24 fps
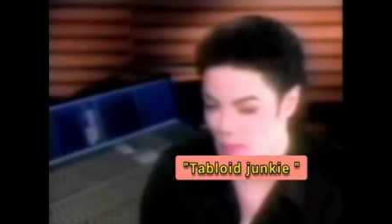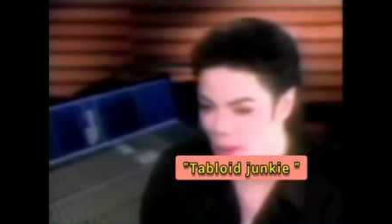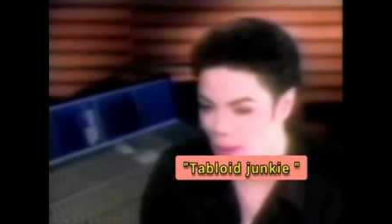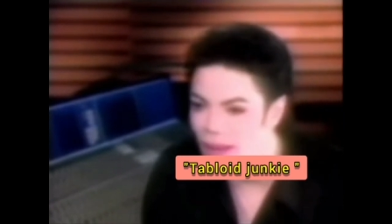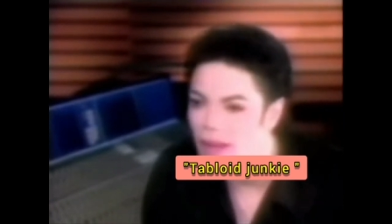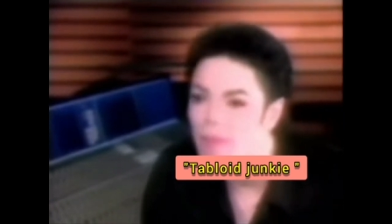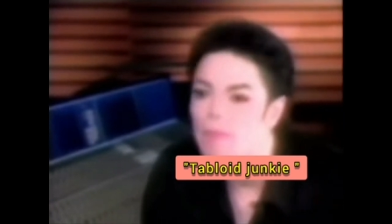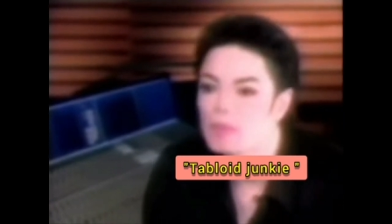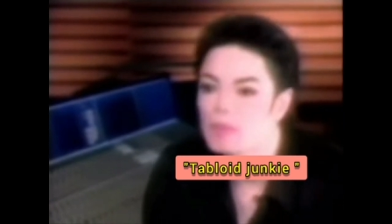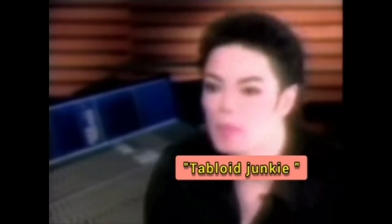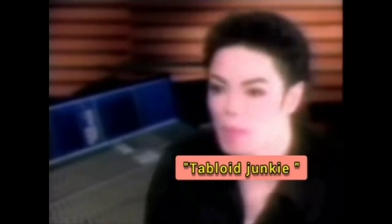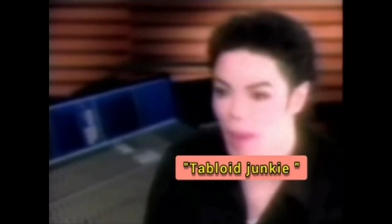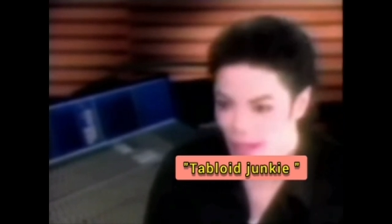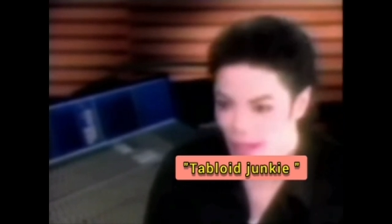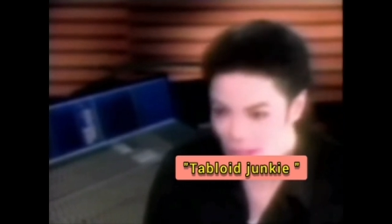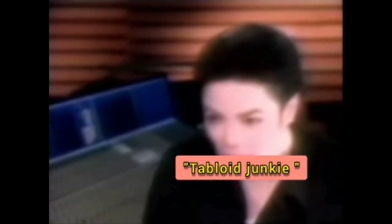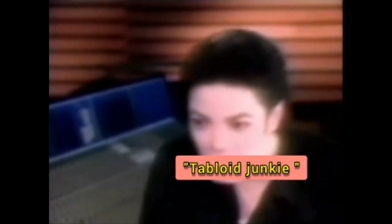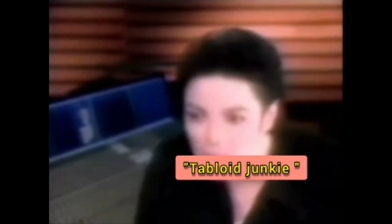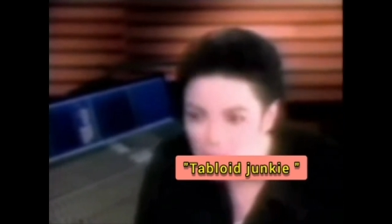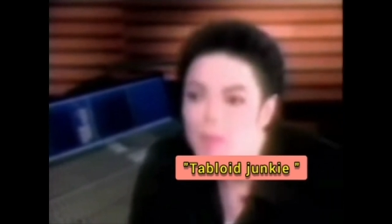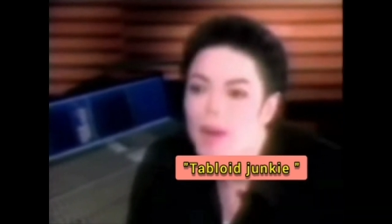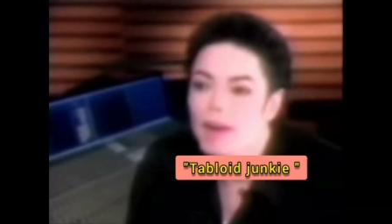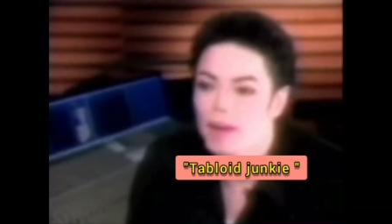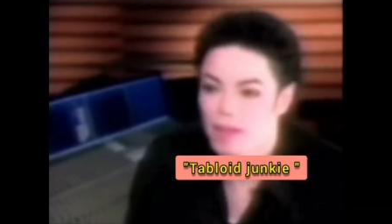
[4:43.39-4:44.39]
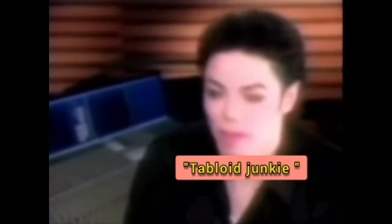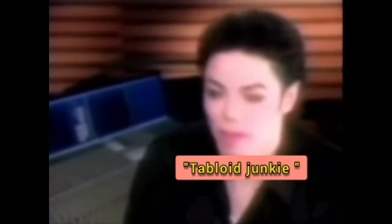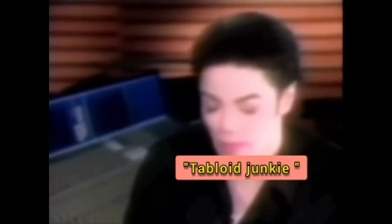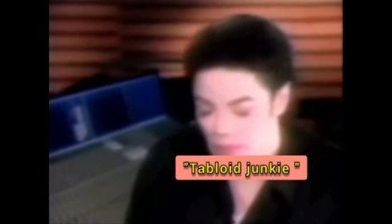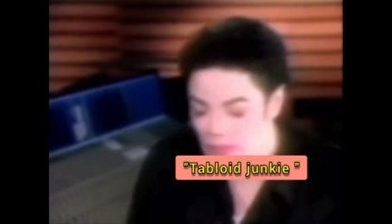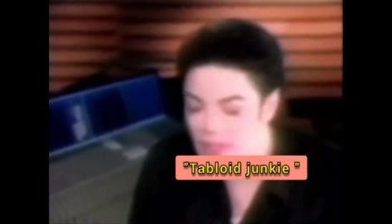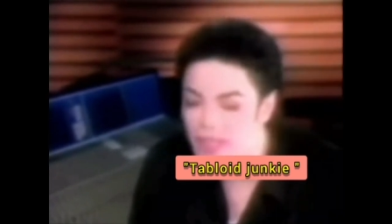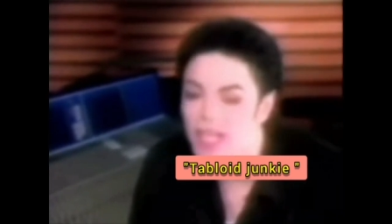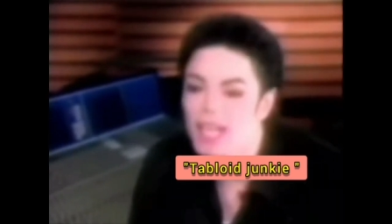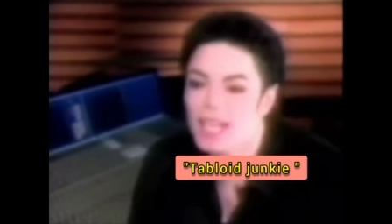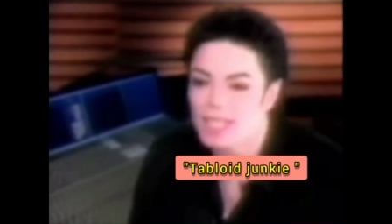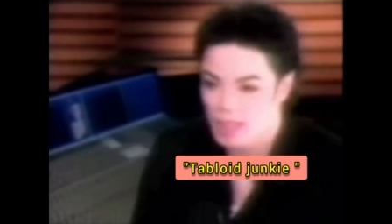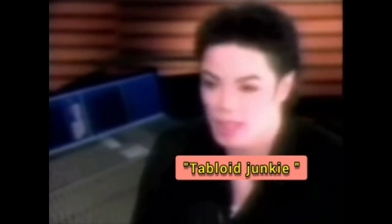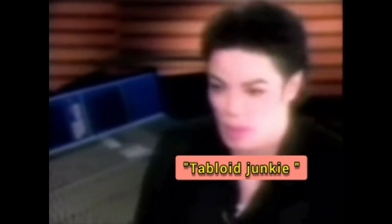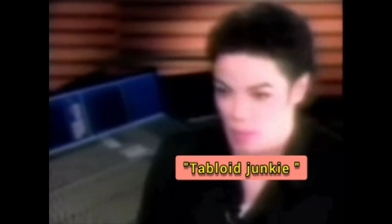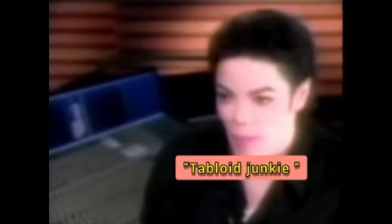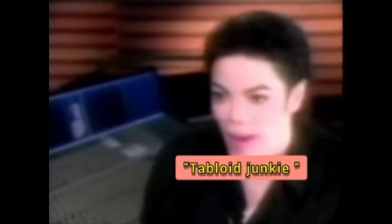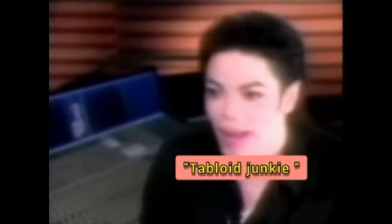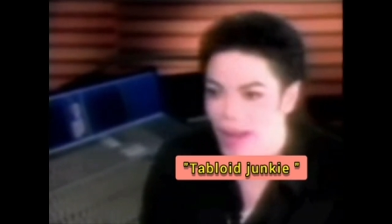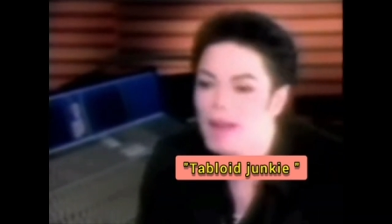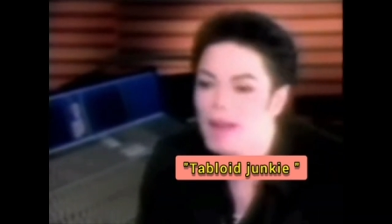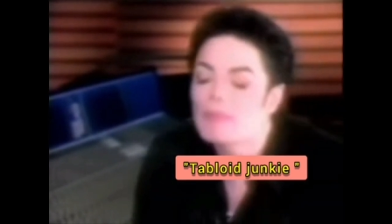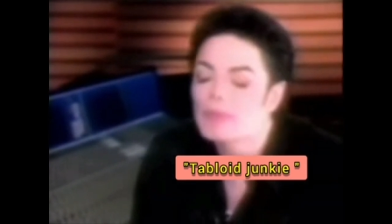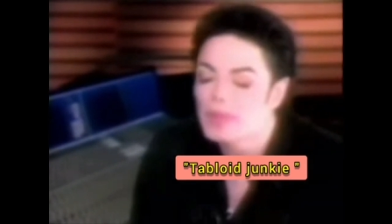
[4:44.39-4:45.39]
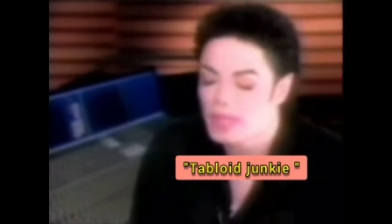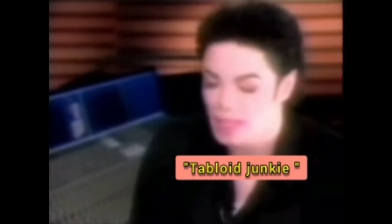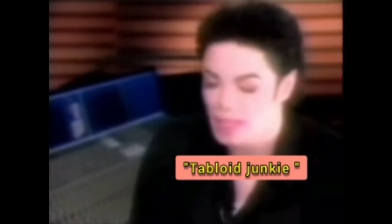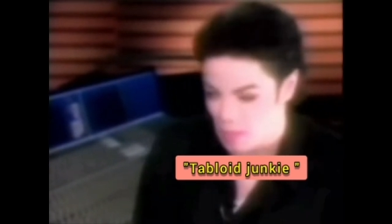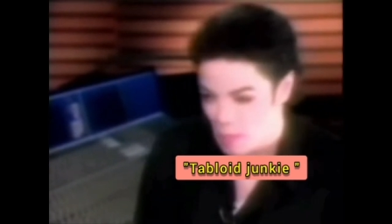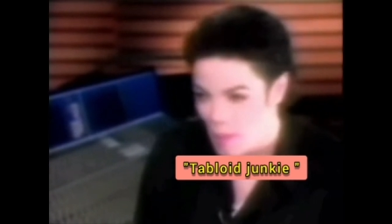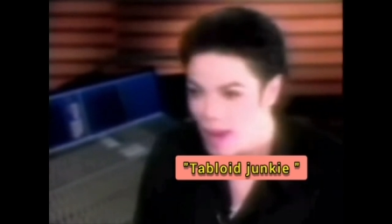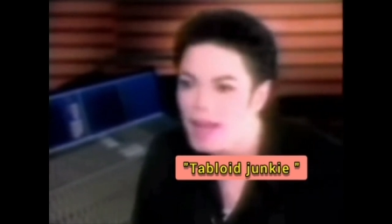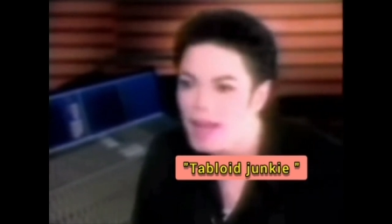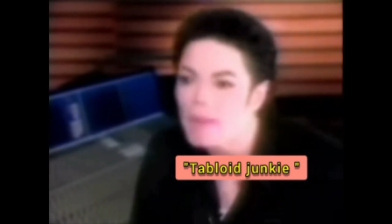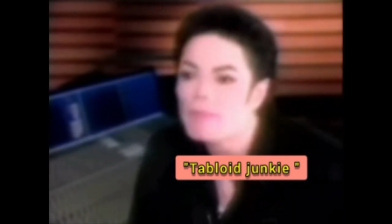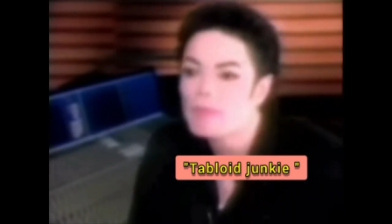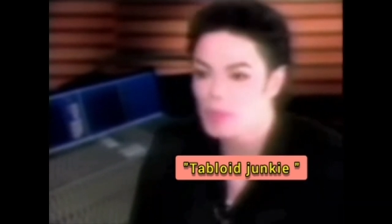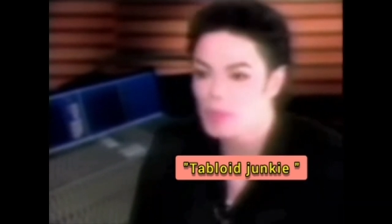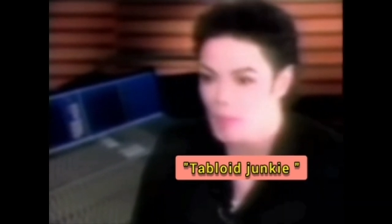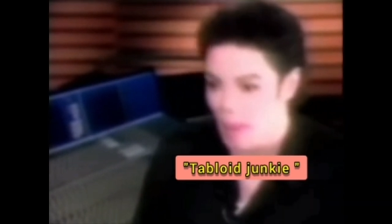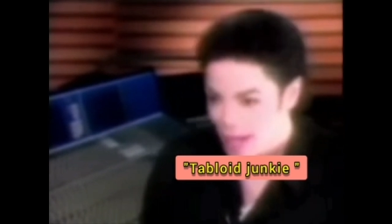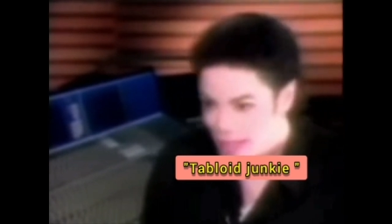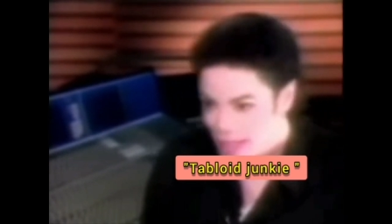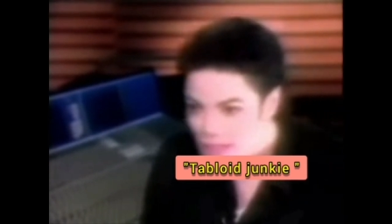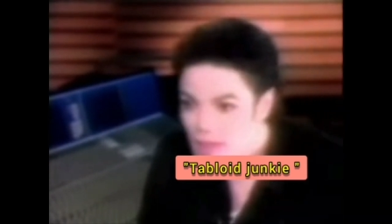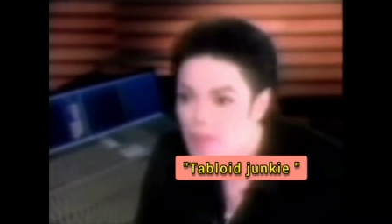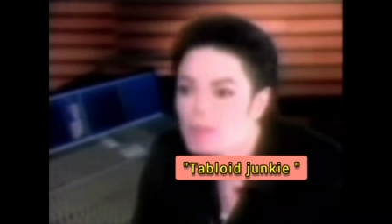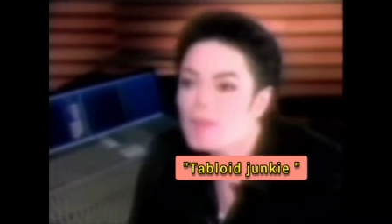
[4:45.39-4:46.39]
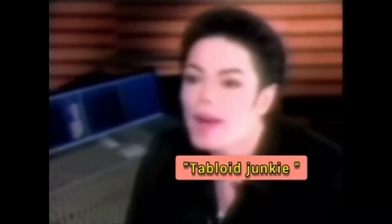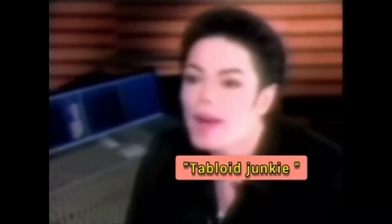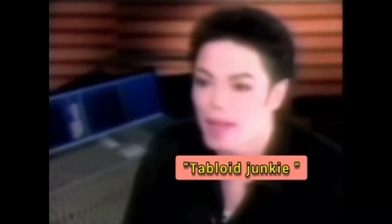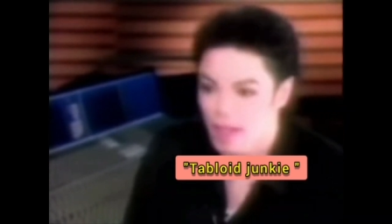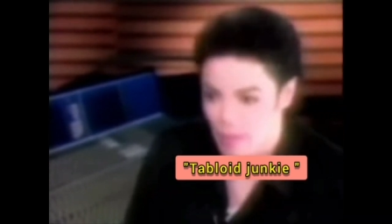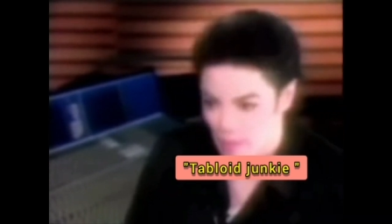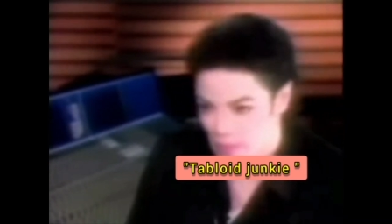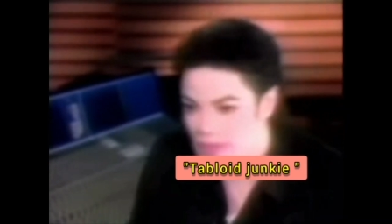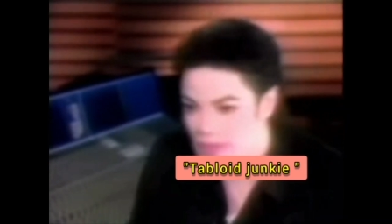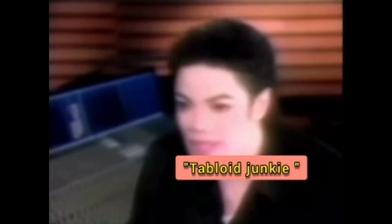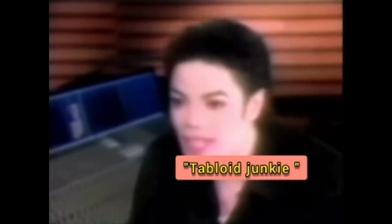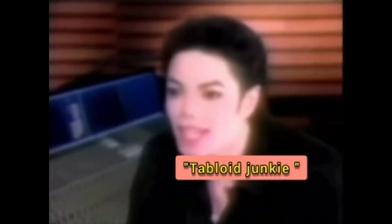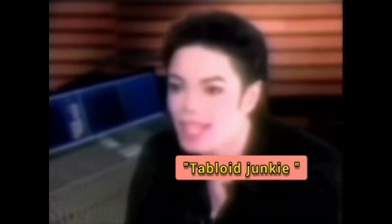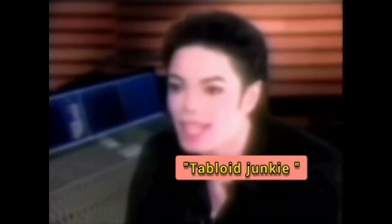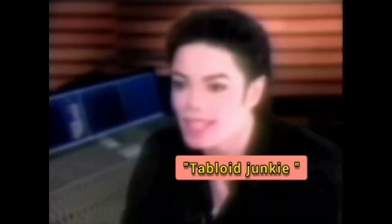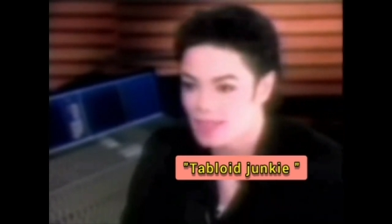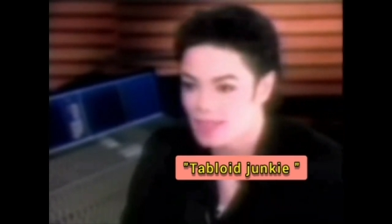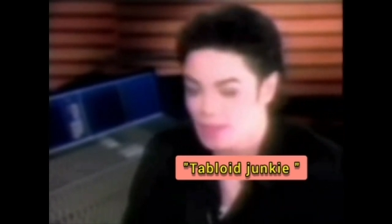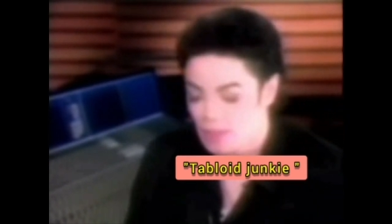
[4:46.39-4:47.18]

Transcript: It's a hardwired, 48-track, digitally mastered human.